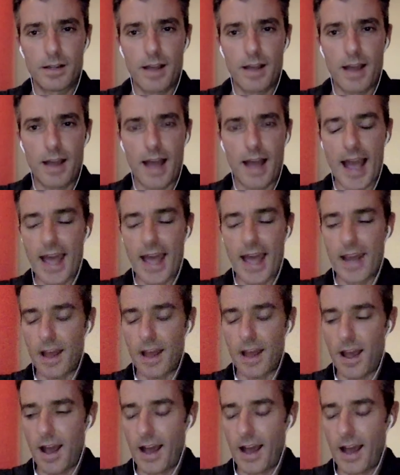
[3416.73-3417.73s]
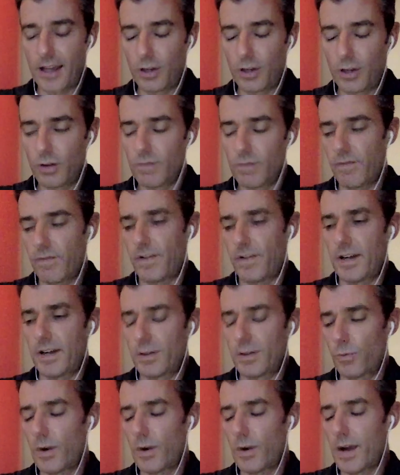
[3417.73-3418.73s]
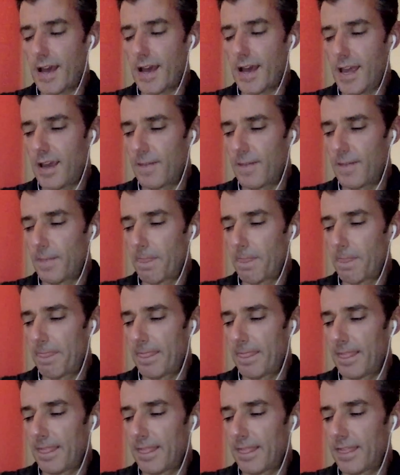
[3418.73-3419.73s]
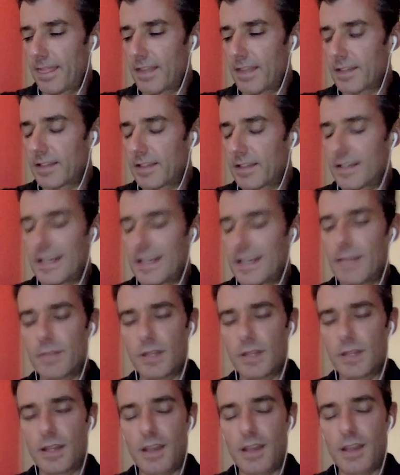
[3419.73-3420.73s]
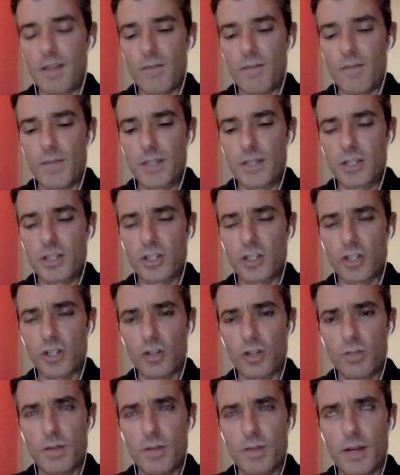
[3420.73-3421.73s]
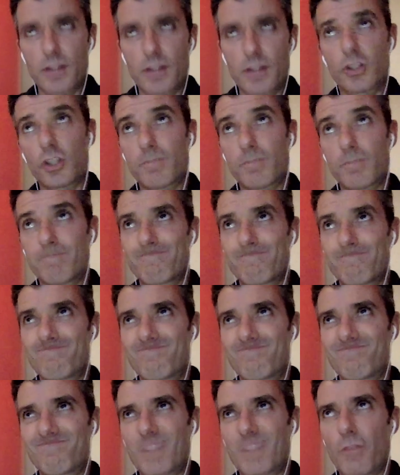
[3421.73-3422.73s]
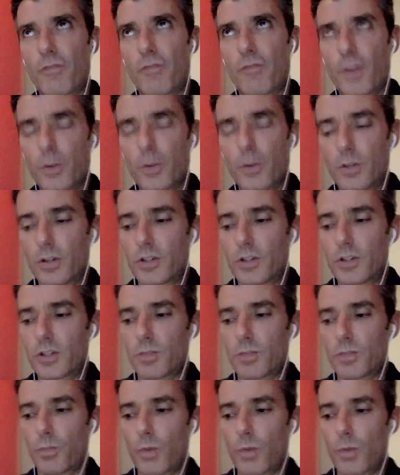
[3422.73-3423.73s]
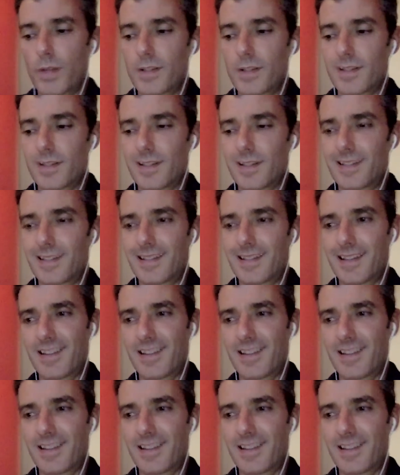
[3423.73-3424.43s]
And I couldn't find a way that seemed to give me so much focus once I'd done the